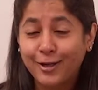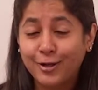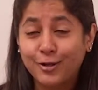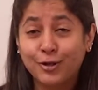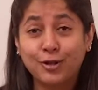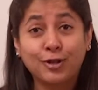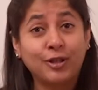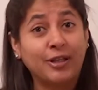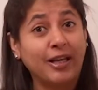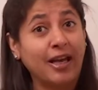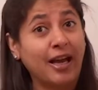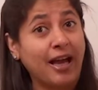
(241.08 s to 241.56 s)

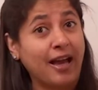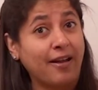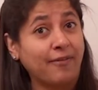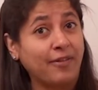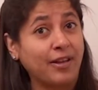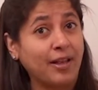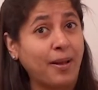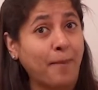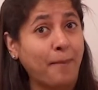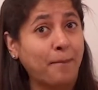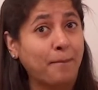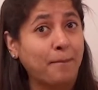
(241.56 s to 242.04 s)
So they're
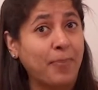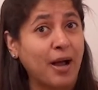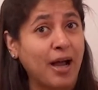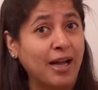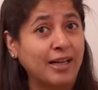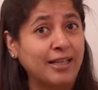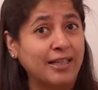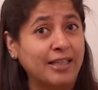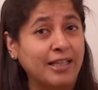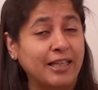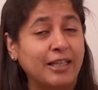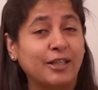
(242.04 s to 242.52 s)
having a
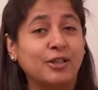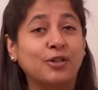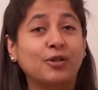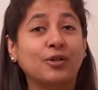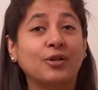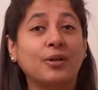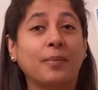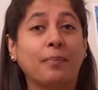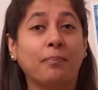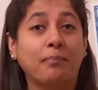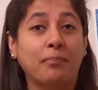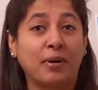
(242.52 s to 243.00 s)
party. So
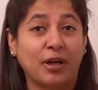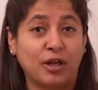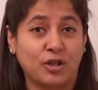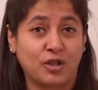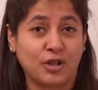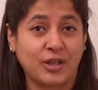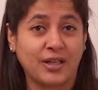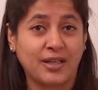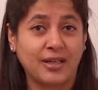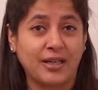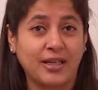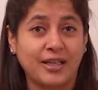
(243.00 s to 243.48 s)
the
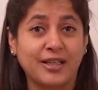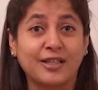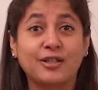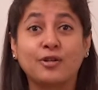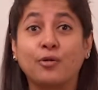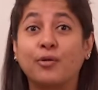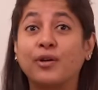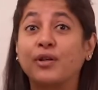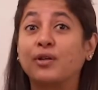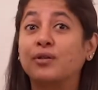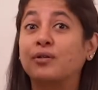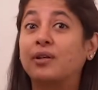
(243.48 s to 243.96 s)
pigeon is
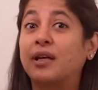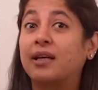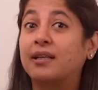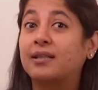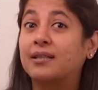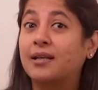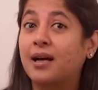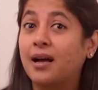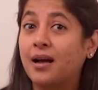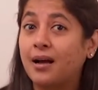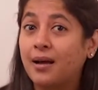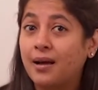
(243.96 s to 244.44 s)
going to
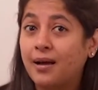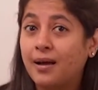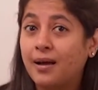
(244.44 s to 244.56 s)
get a